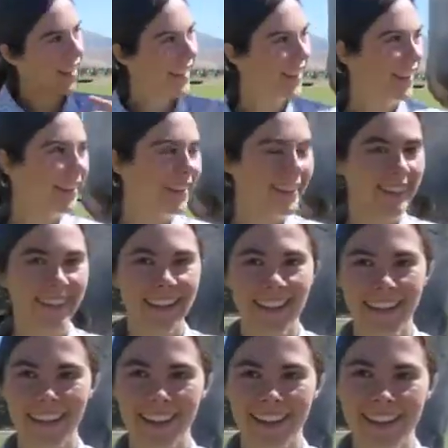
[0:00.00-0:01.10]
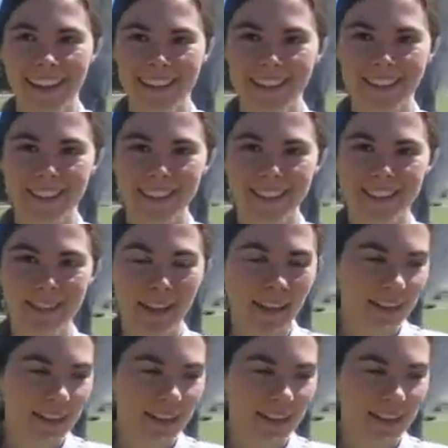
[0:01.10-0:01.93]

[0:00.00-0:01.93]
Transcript: and she's just